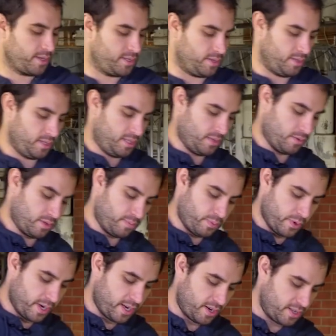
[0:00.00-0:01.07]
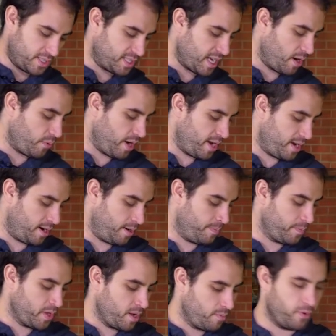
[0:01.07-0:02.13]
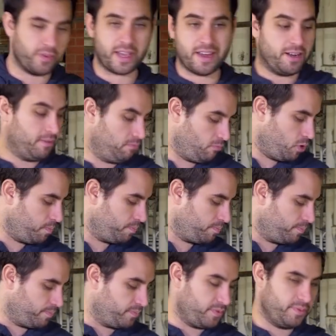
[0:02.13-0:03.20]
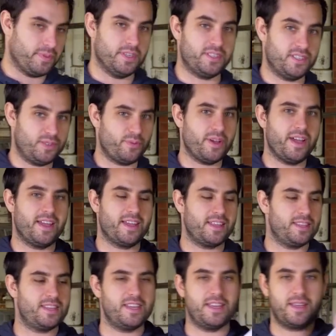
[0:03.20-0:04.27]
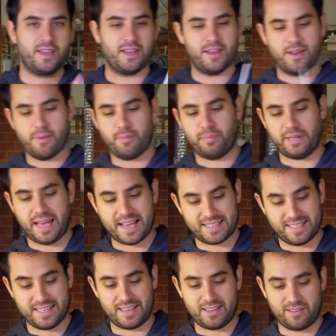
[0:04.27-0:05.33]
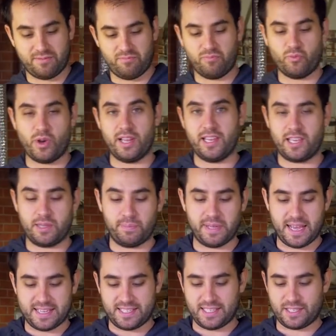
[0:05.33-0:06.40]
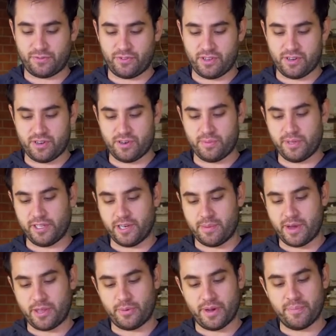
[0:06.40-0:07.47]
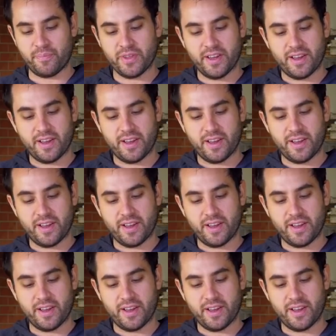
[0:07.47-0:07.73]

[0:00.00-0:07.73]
So this is a pretty good set right here. Moving on to, this is why I got the plastic, why I like the plastics for their durability, by the way.